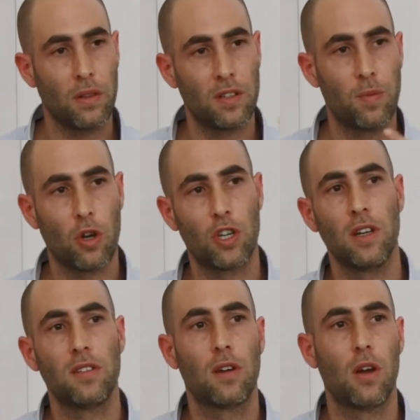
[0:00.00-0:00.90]
this blockchain
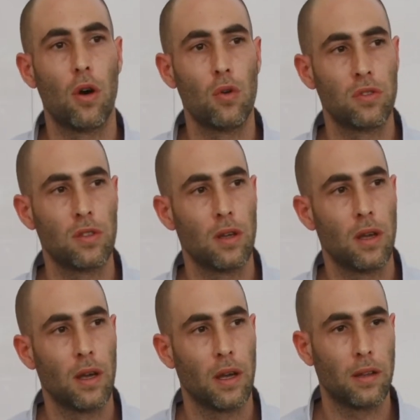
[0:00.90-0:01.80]
is closed
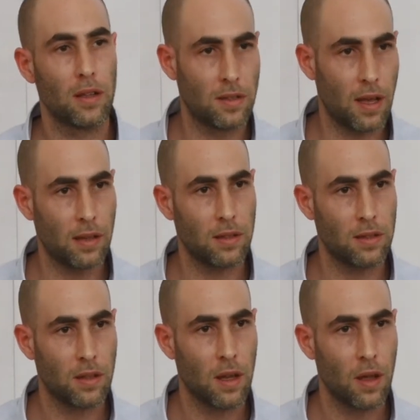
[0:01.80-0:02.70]
in the
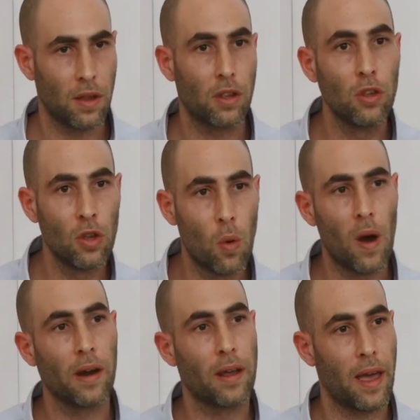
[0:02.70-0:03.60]
sense that no
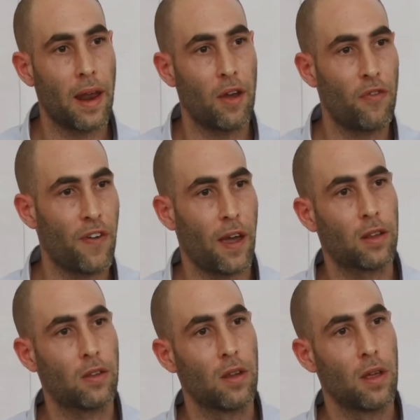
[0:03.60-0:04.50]
one can
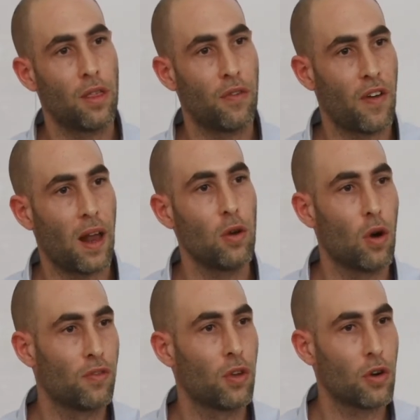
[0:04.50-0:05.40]
affect the value
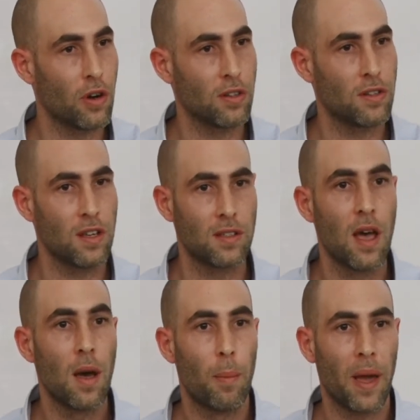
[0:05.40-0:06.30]
of the currencies
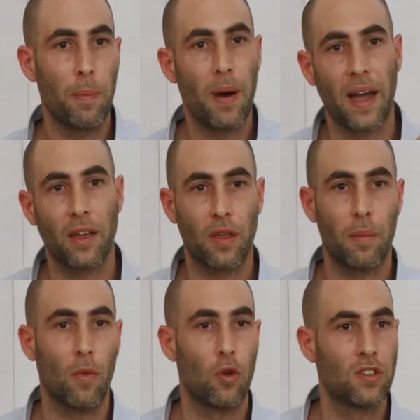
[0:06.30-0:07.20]
by buying
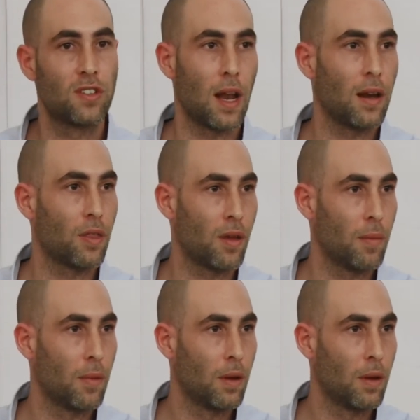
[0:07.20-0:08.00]
them or selling them,